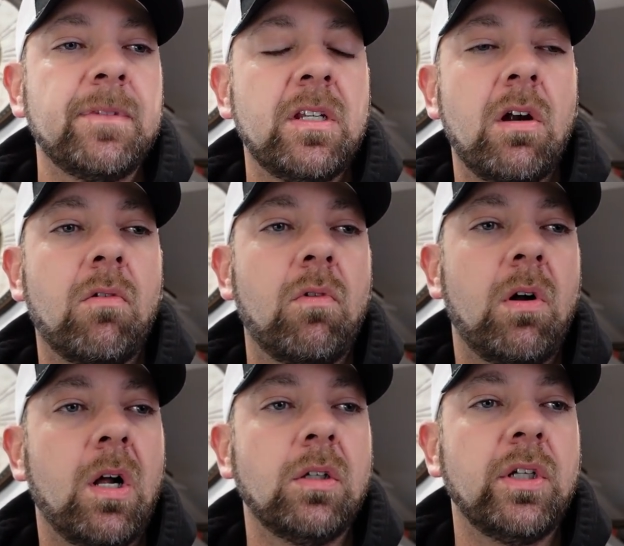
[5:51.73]
you know,
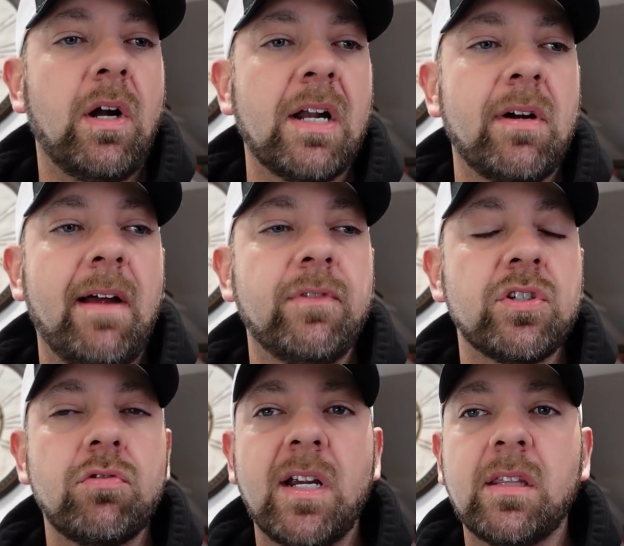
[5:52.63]
well, you know, I don't have the
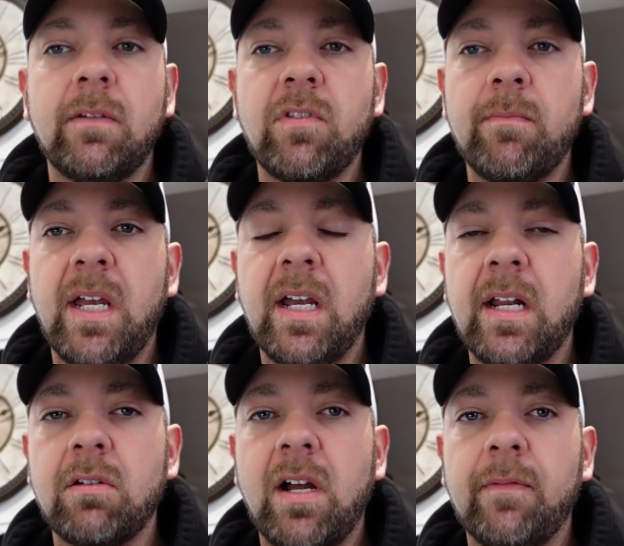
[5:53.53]
strength of the man,
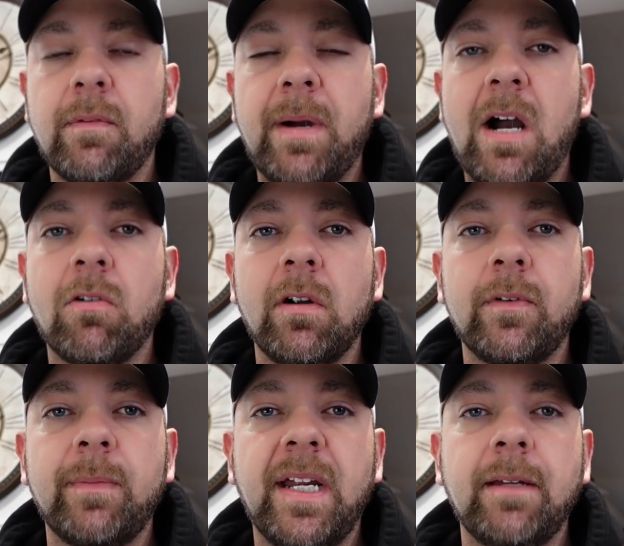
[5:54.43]
I don't have the power of
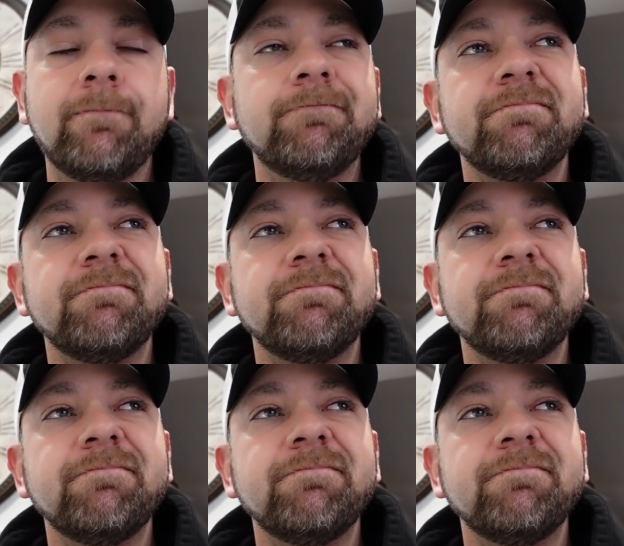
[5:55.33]
a man.